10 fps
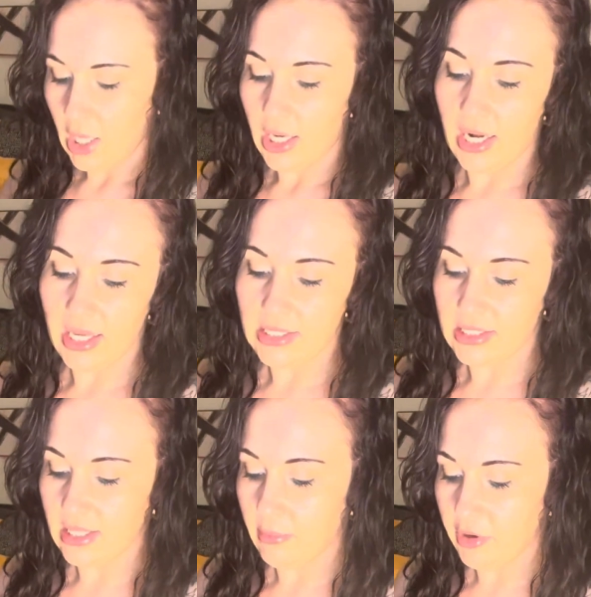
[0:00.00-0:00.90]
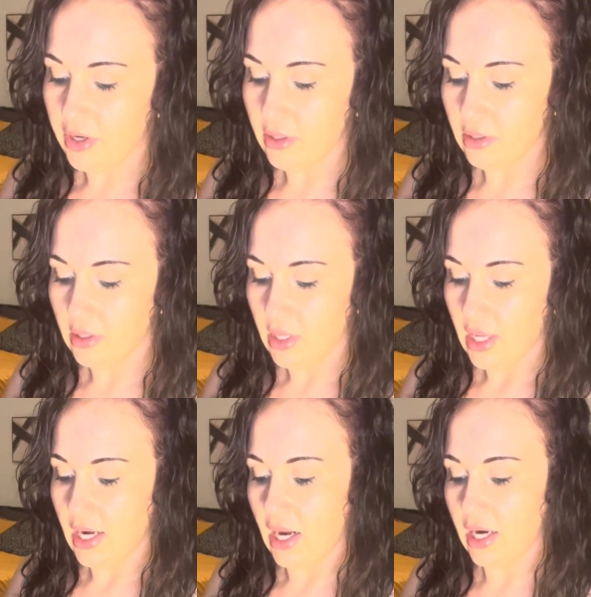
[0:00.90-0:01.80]
Next summer,
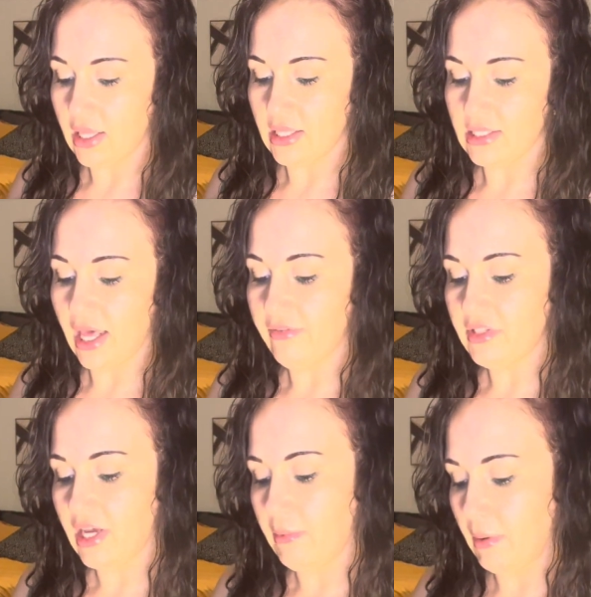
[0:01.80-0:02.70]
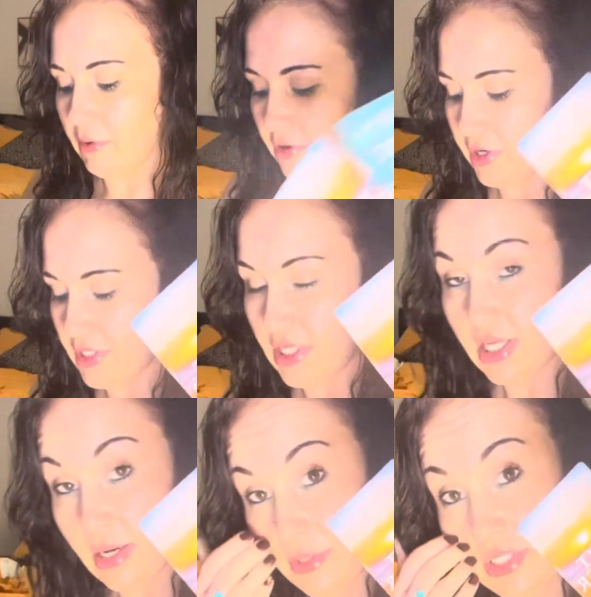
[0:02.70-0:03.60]
not in this lifetime, number
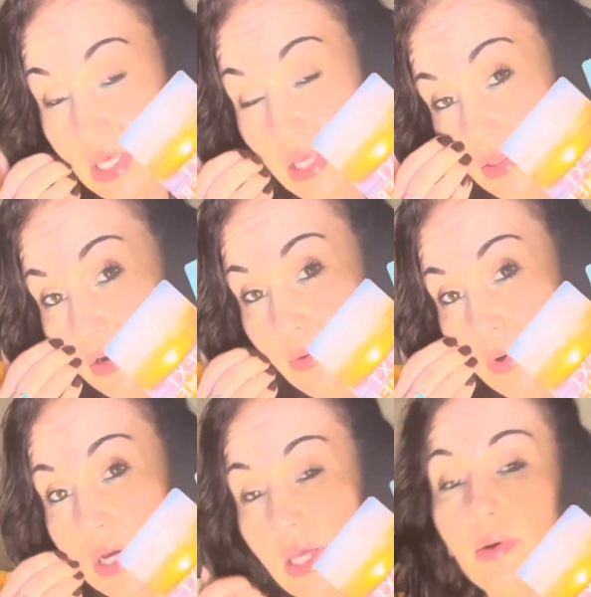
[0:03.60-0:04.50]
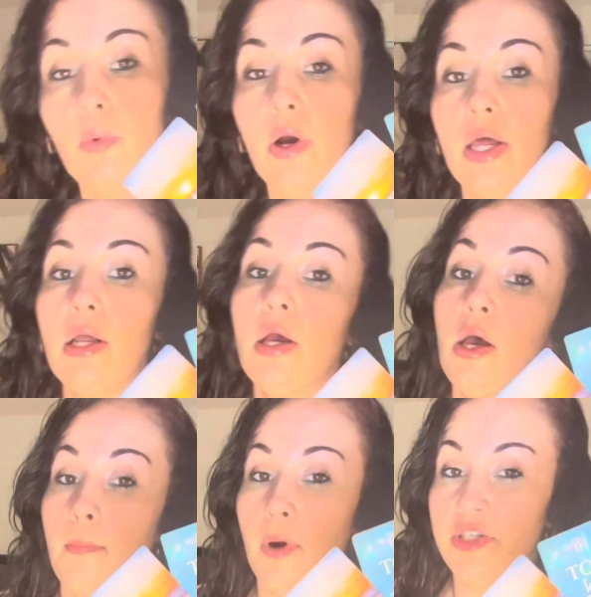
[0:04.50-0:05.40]
13, number 10, 31, 1,
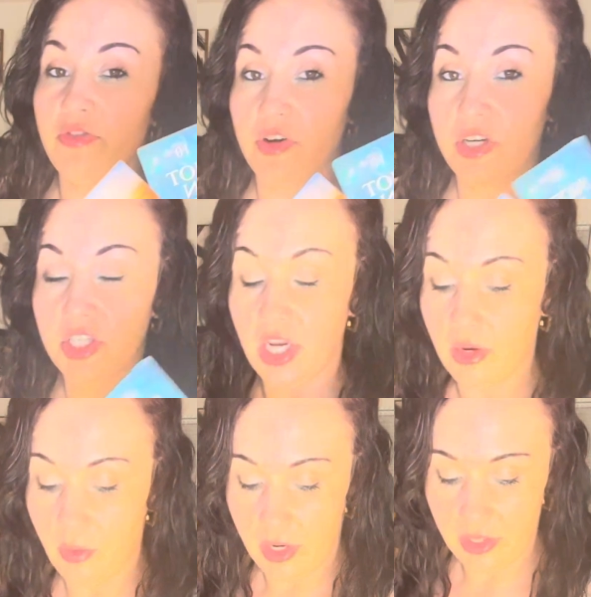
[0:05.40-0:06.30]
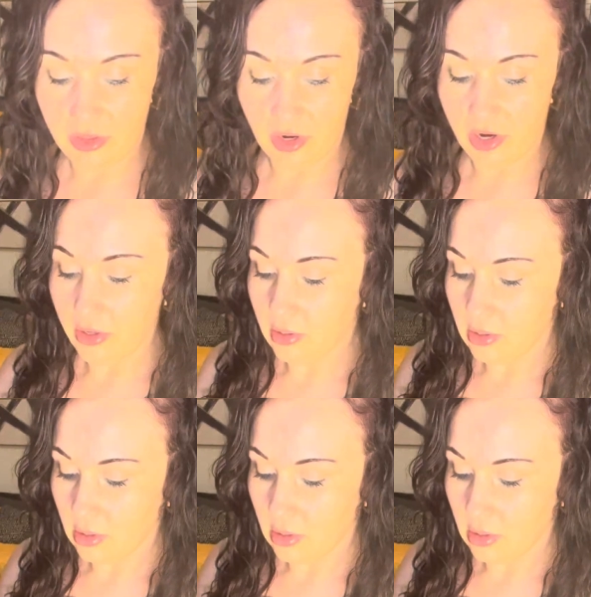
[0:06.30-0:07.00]
March 1st, January 3rd.